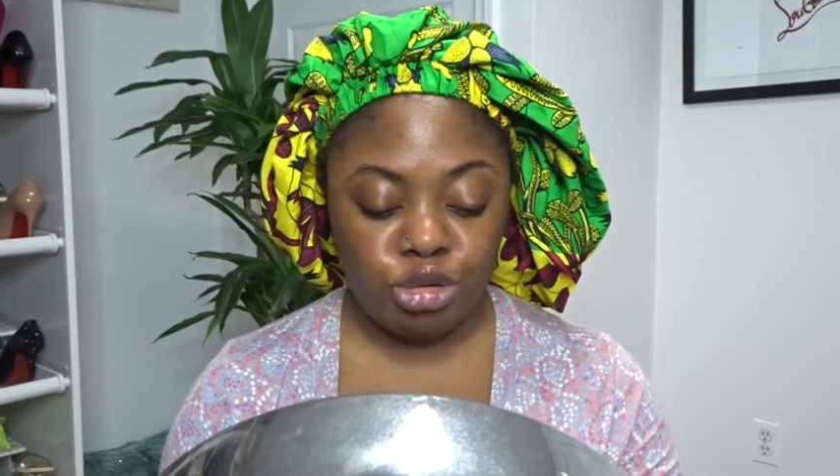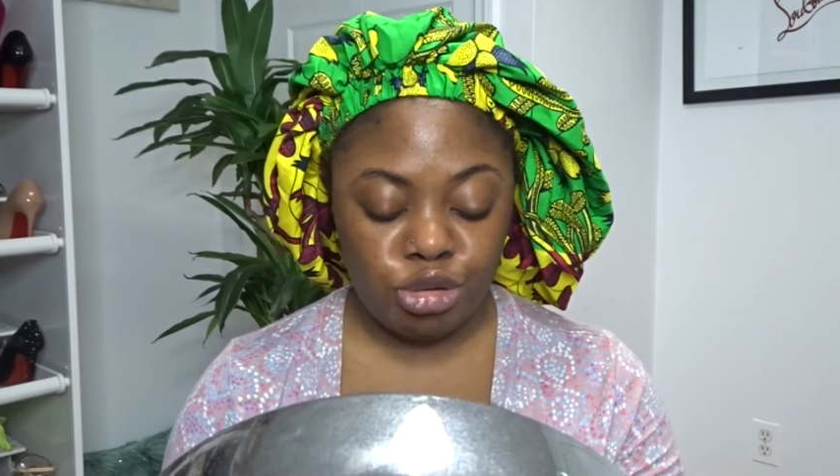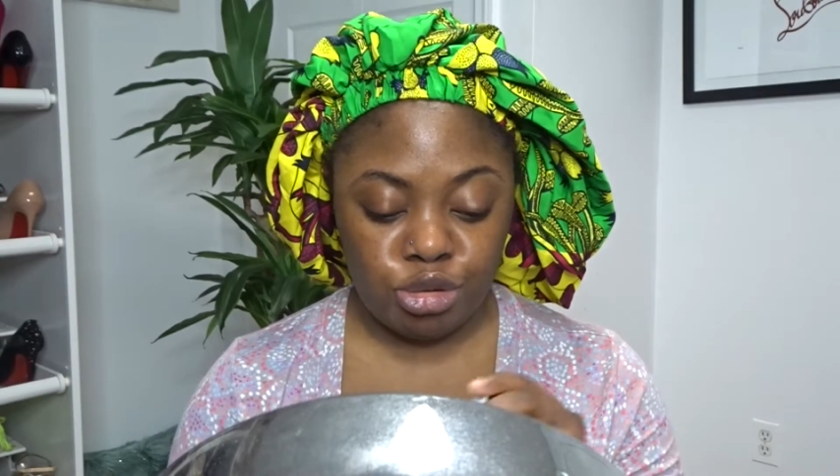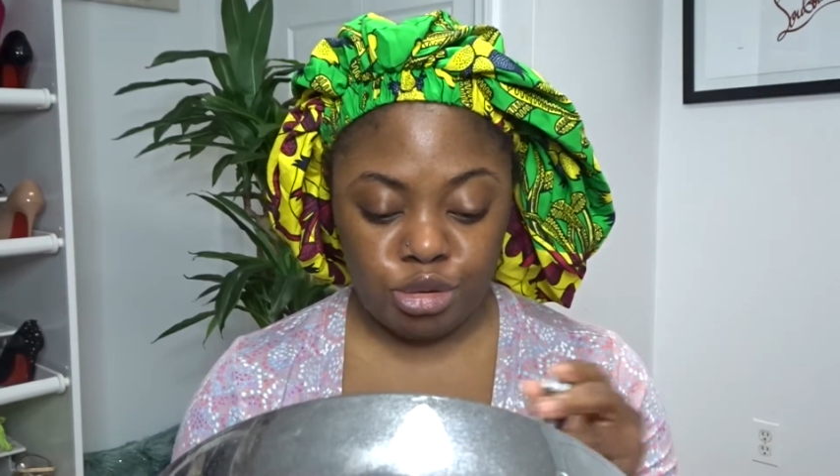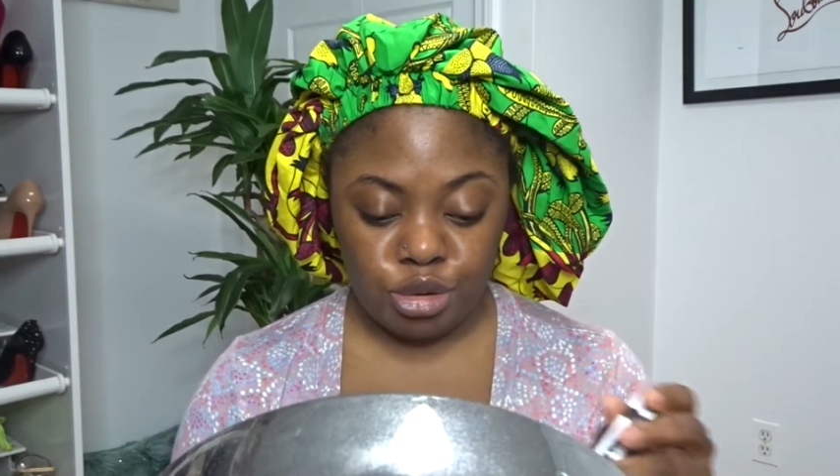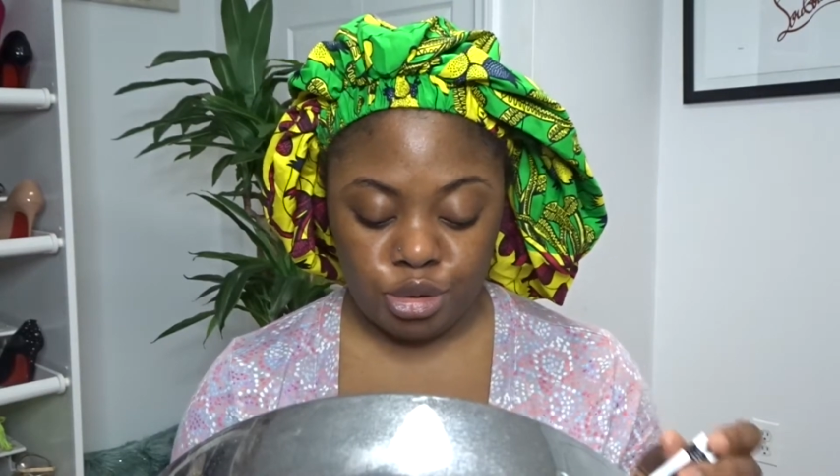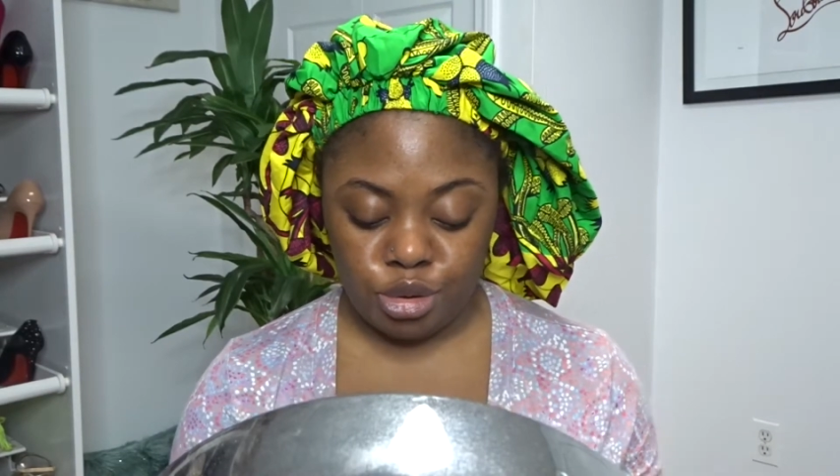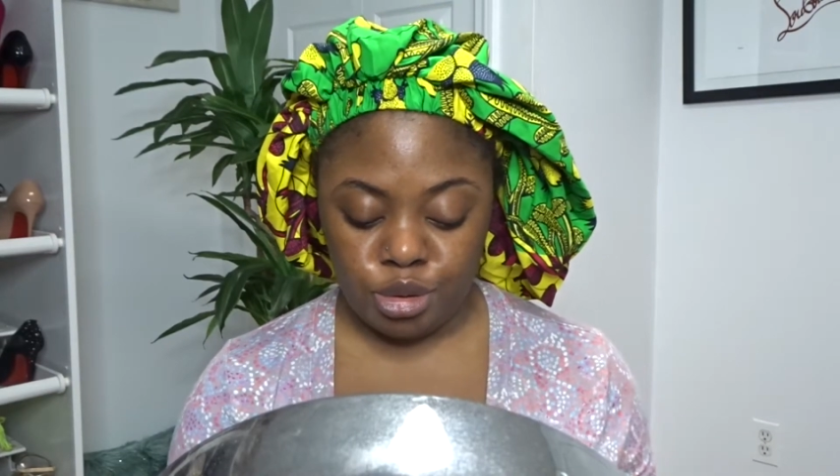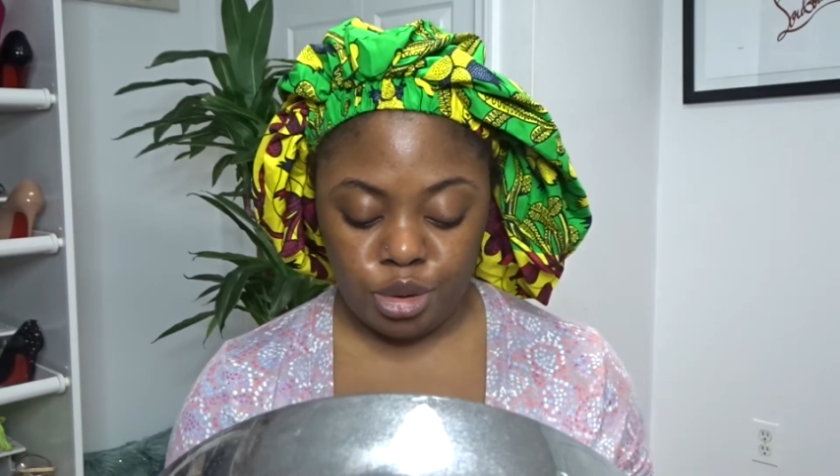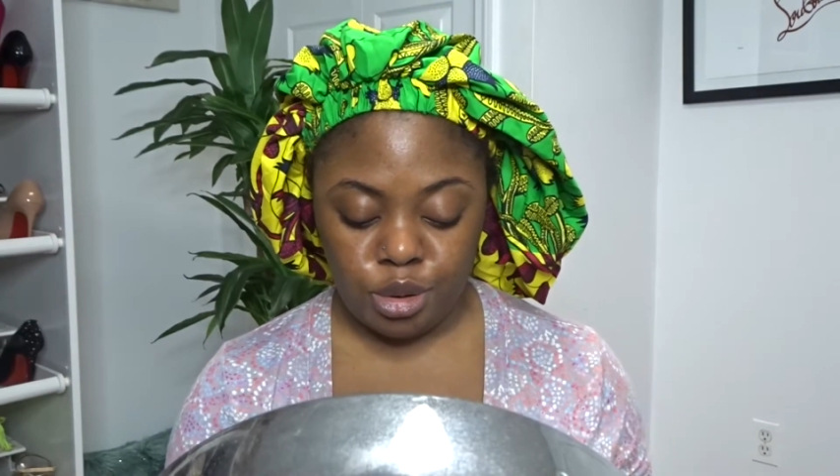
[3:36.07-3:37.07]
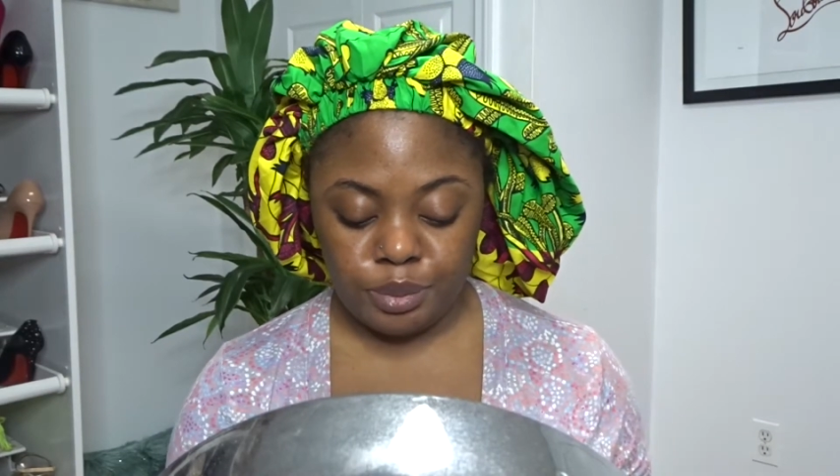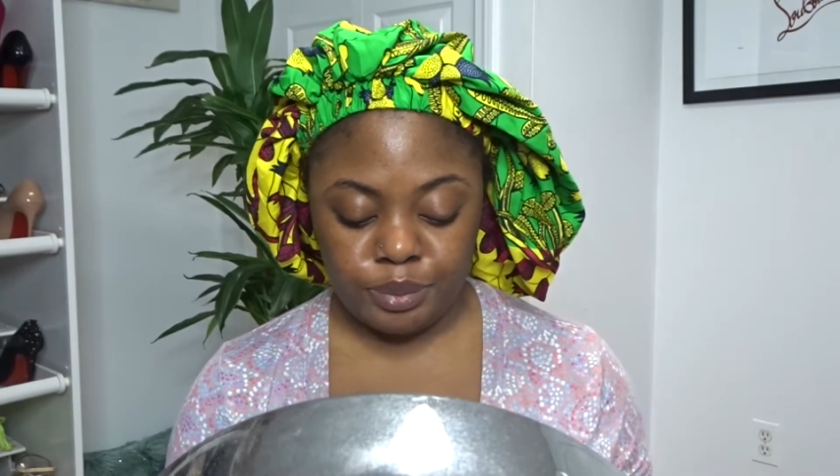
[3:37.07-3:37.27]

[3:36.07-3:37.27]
to